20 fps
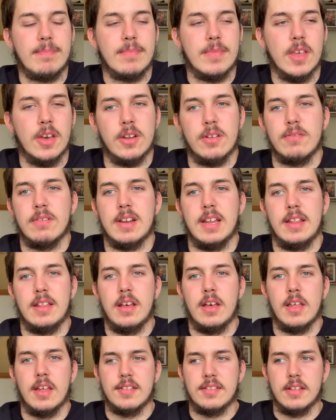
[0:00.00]
don't really know,
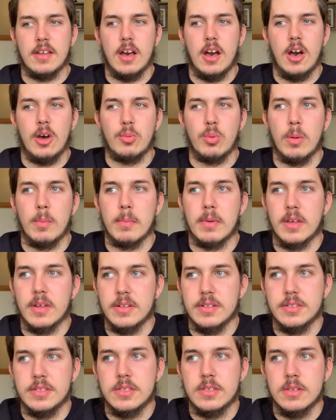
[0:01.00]
that's a hard one,
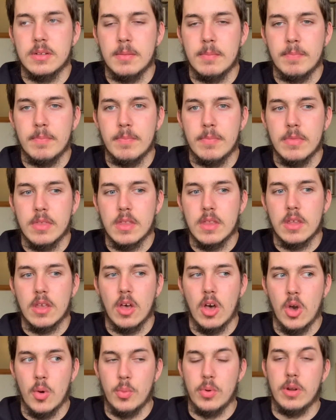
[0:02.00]
because I
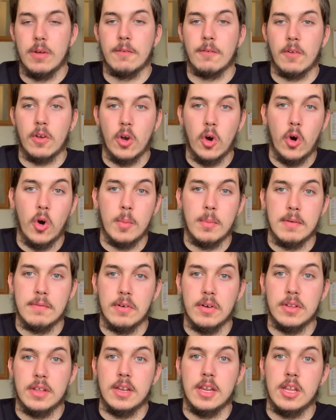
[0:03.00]
wouldn't have got them if I
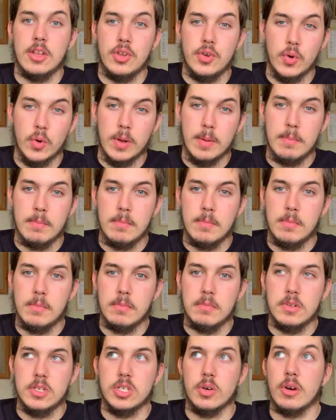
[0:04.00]
didn't enjoy them.
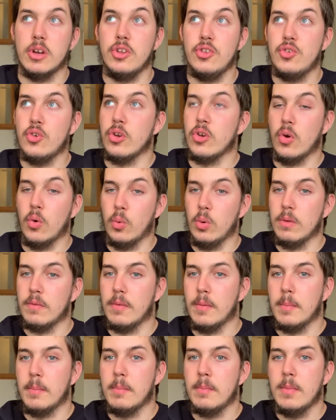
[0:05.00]
So I enjoy all of
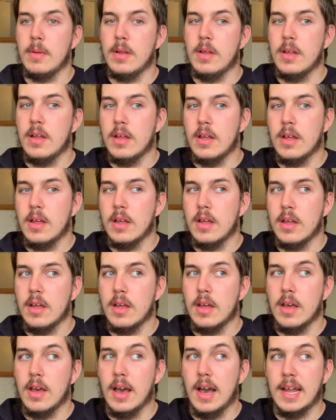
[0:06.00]
them.
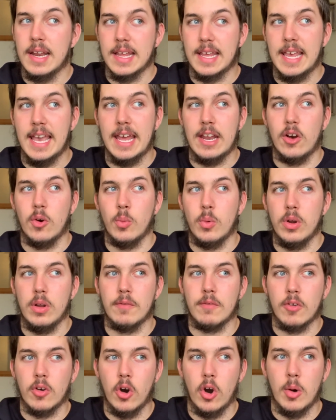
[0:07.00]
And again, I wouldn't have
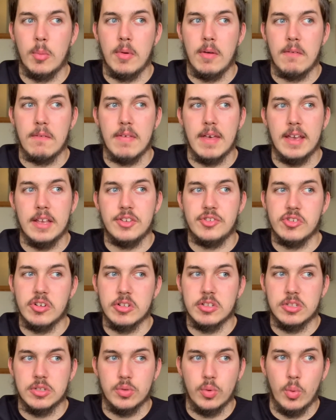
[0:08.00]
got them if they
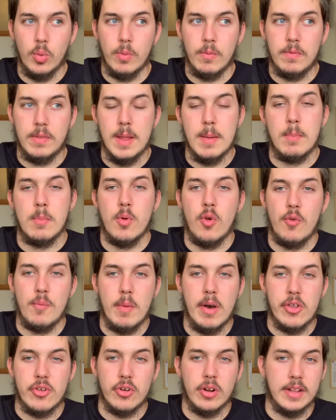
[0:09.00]
just sort of didn't move much
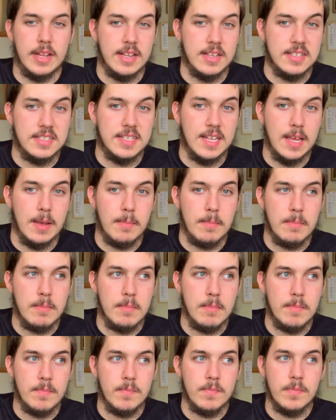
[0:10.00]
and I didn't see them.
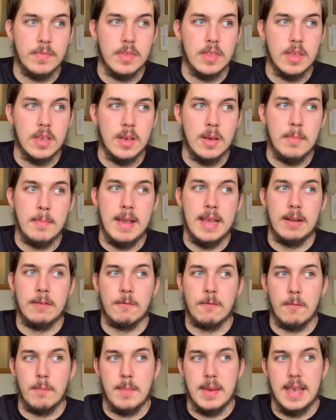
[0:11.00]
Meaning
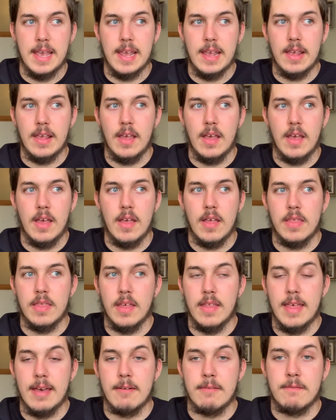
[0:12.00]
for me, that
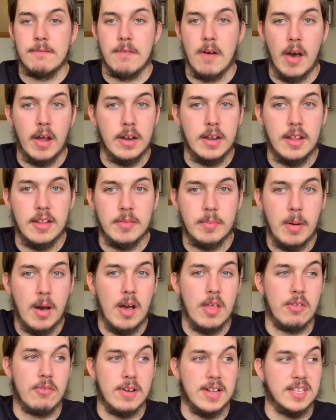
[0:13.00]
they're fun is part of
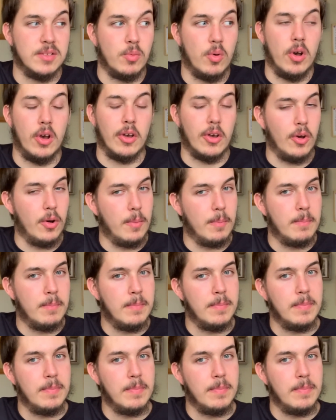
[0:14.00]
the reason why I got them.